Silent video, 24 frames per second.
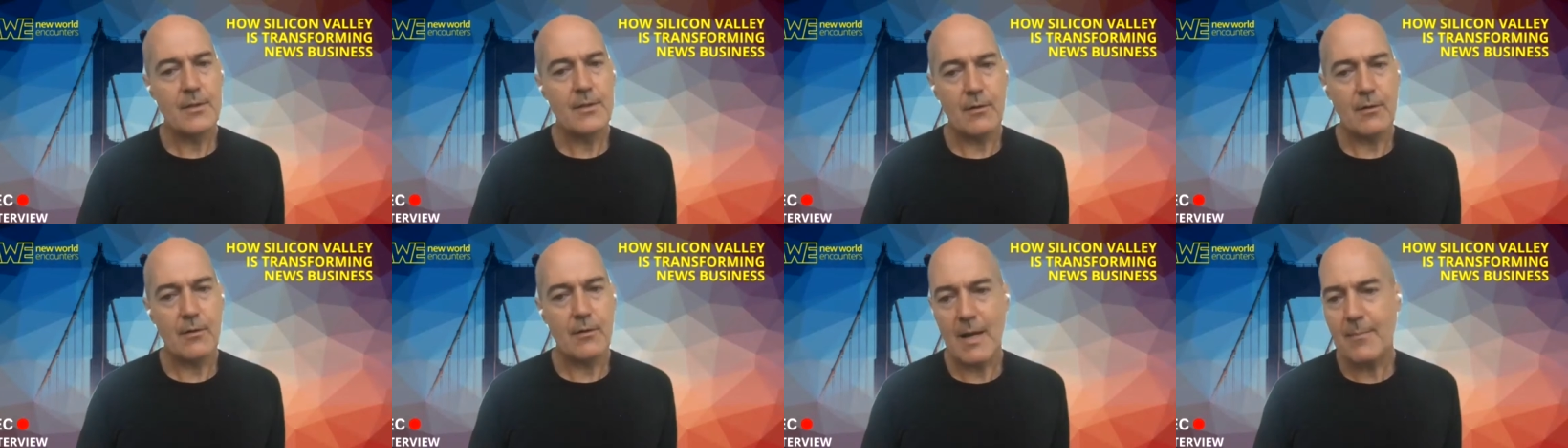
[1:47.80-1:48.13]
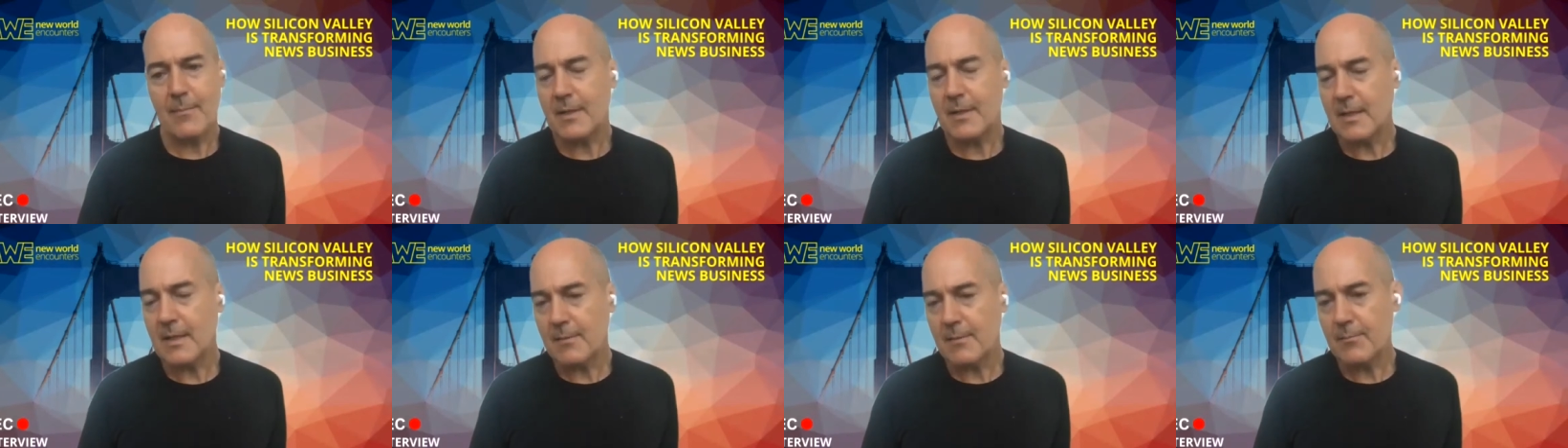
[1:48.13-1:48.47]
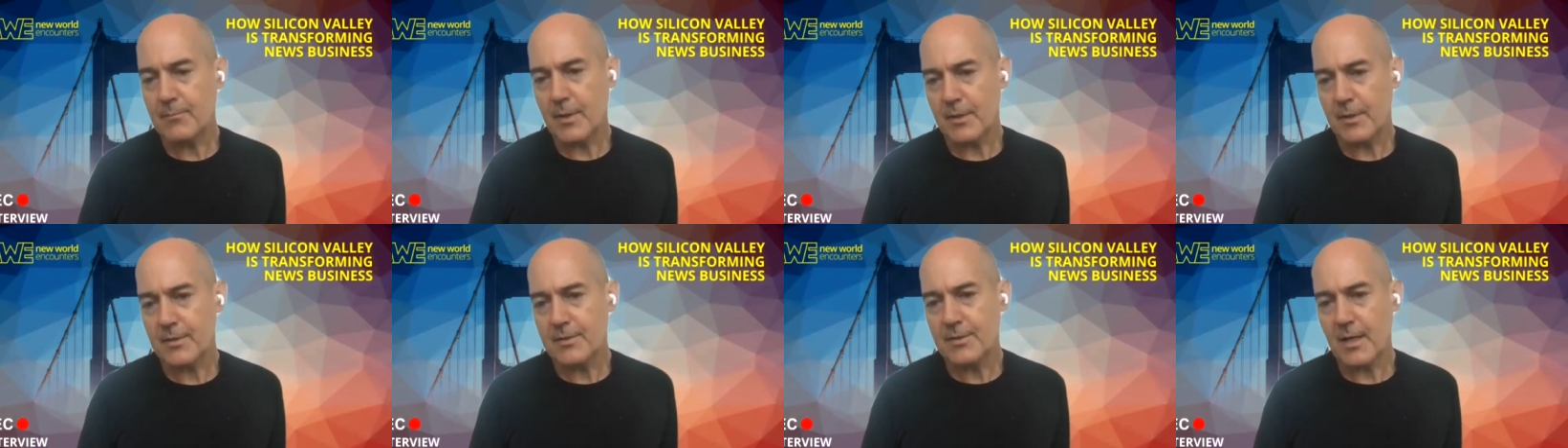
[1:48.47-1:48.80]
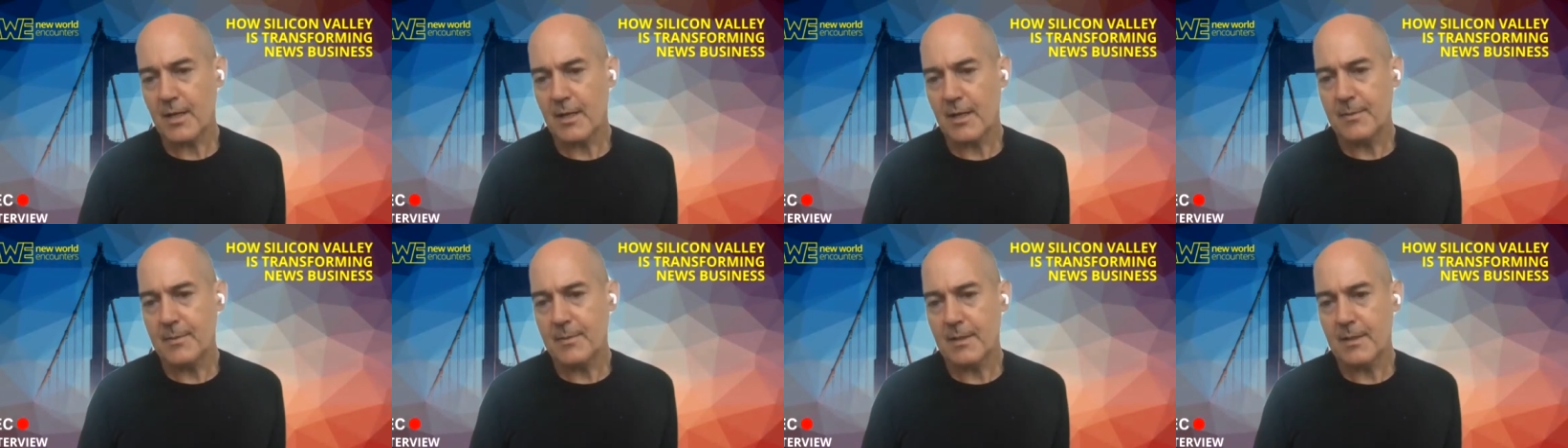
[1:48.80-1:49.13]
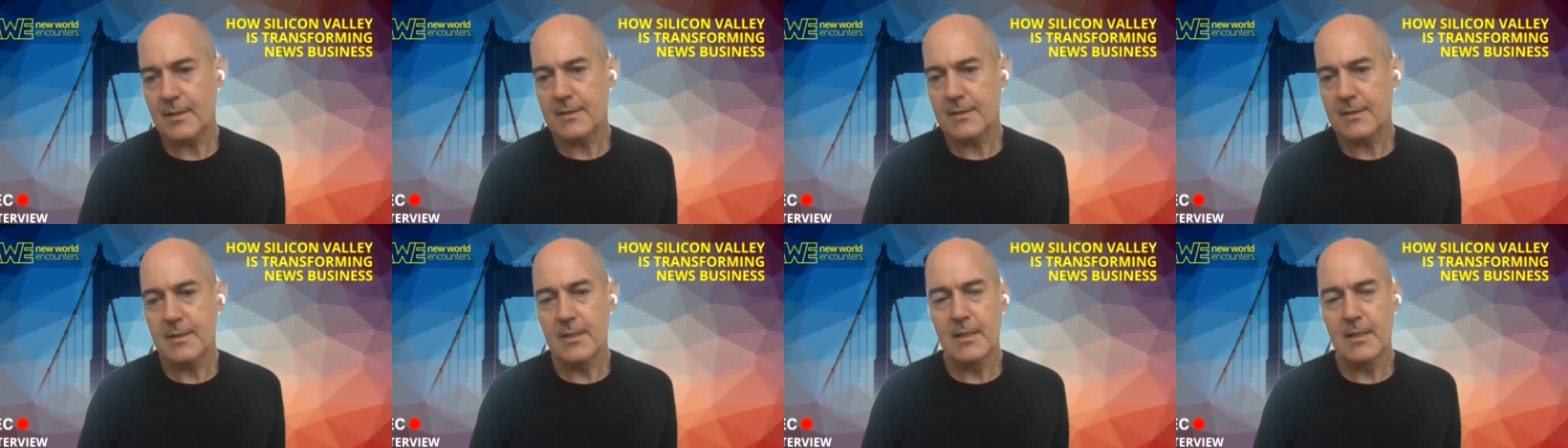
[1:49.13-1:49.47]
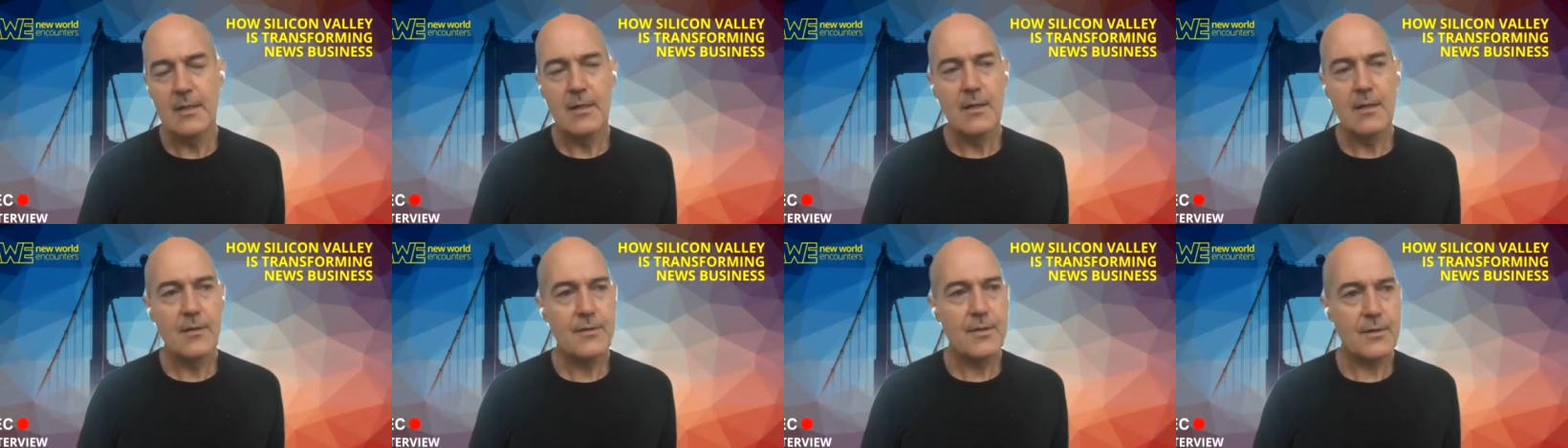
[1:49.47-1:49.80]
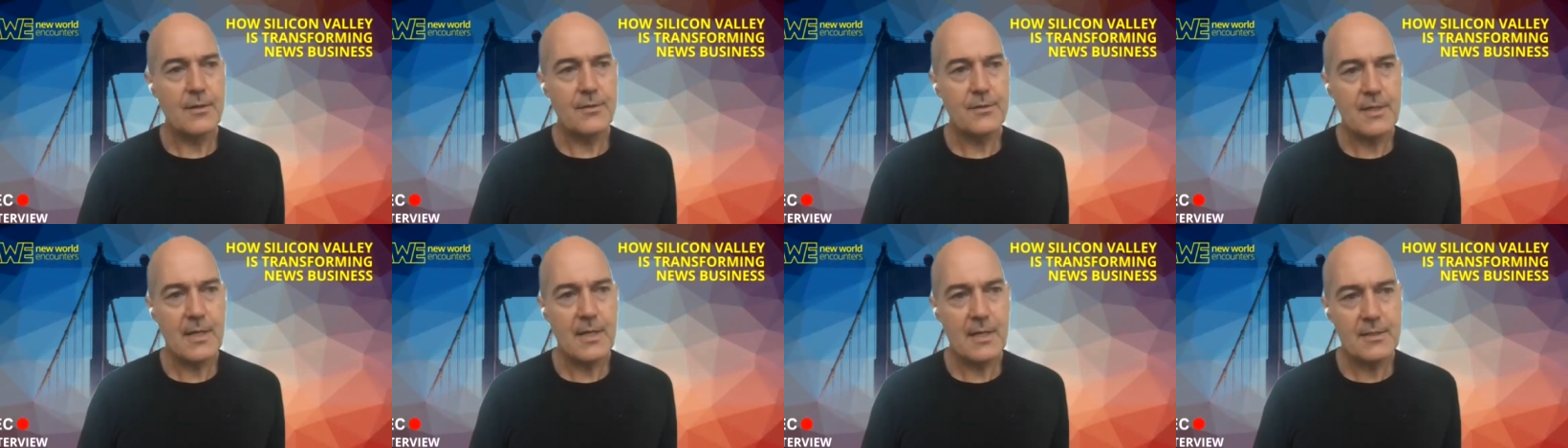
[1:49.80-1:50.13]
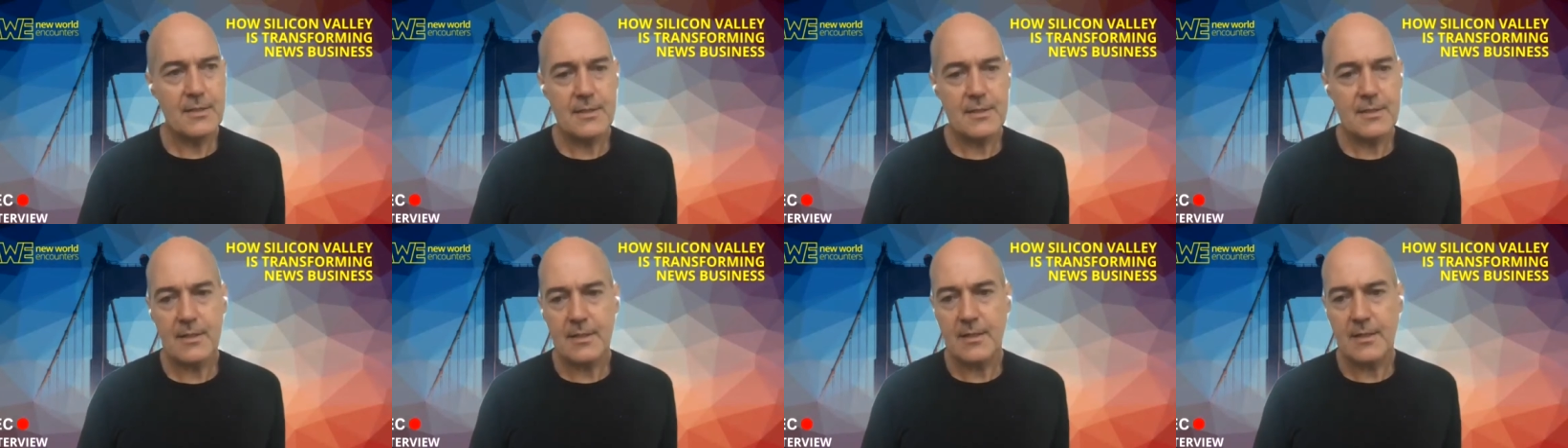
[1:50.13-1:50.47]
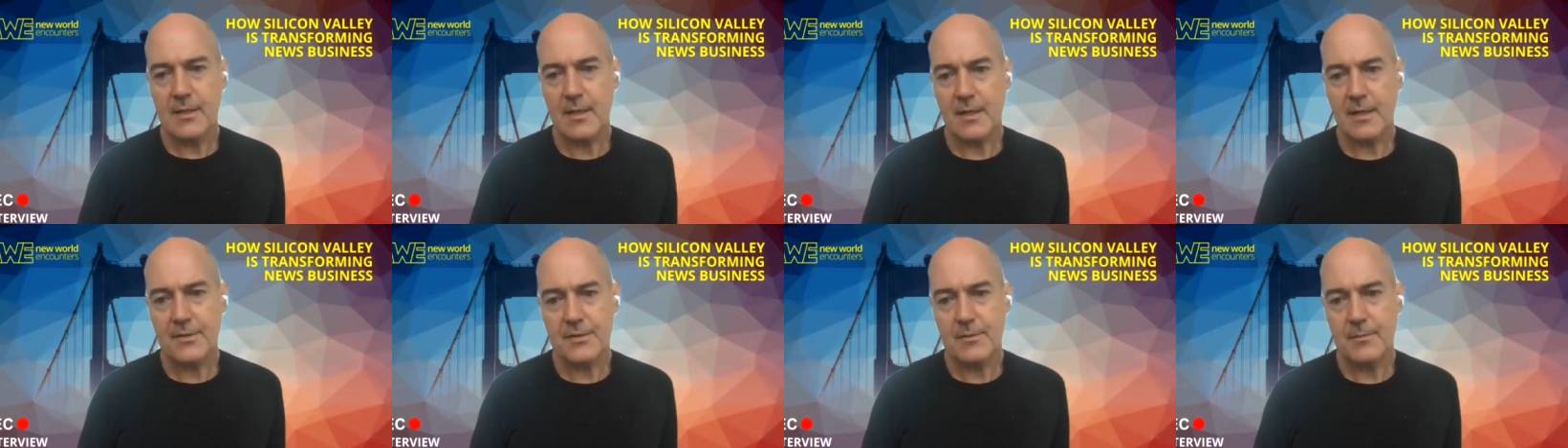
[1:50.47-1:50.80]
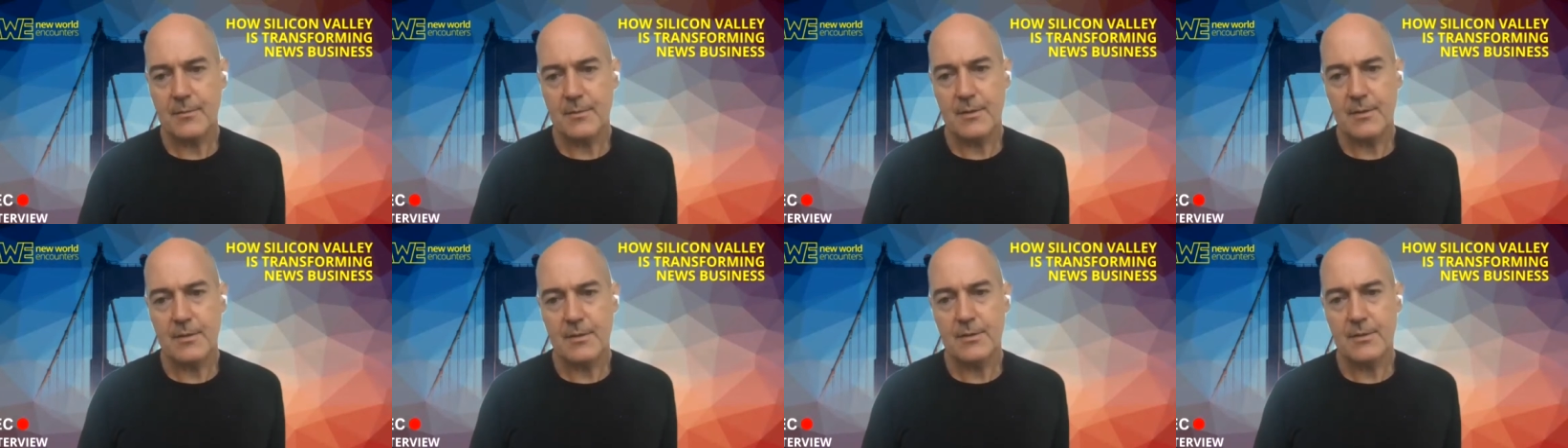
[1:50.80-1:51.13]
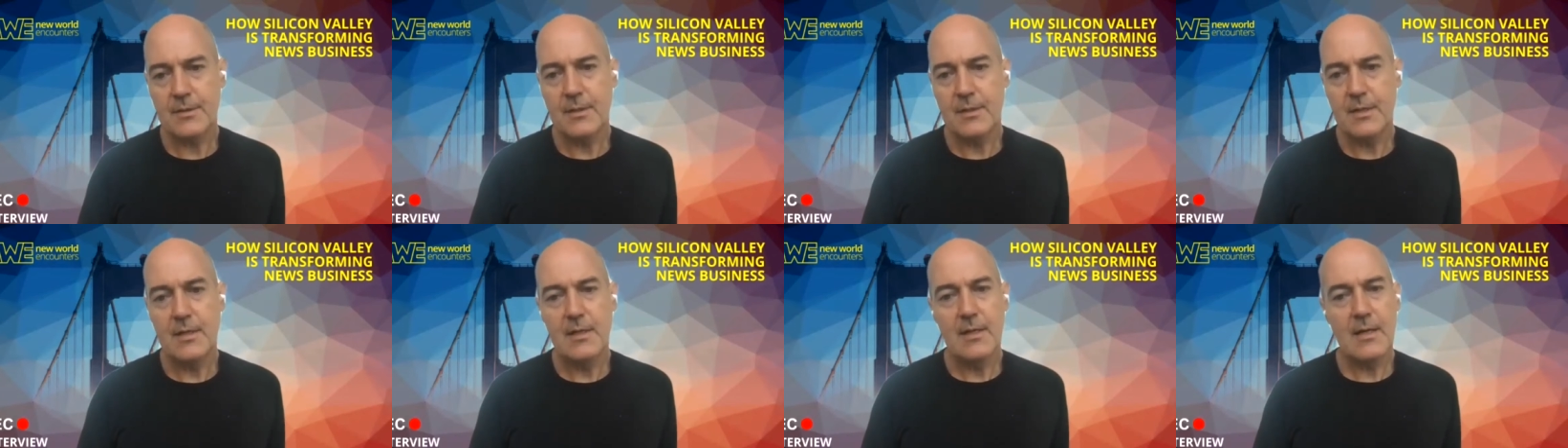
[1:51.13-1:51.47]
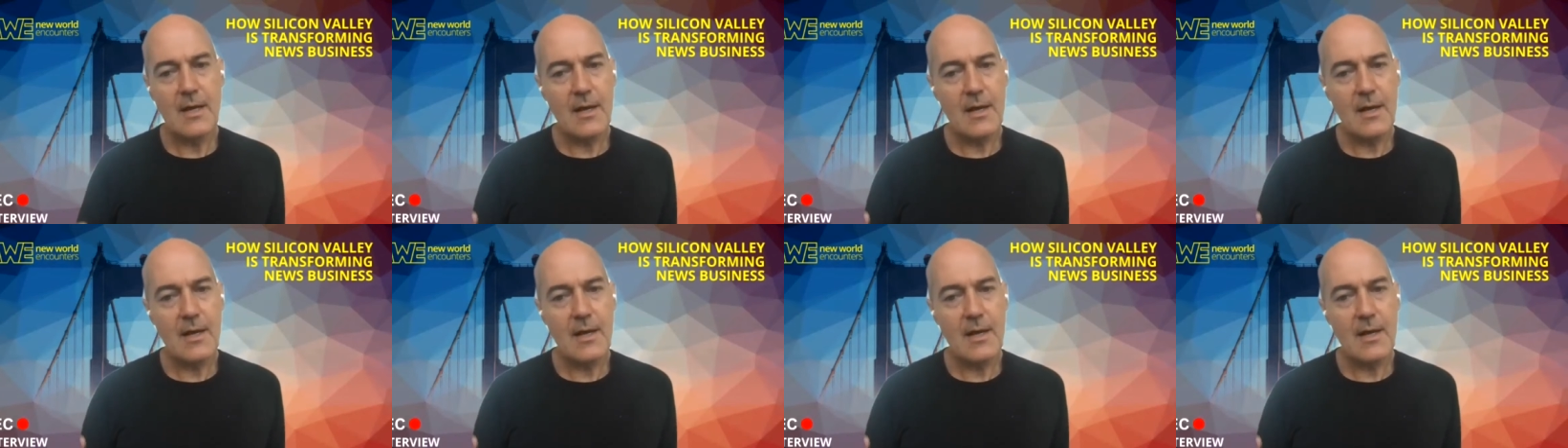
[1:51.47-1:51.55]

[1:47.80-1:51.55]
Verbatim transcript: uh, rapidly prototype it, they'll test it in customers,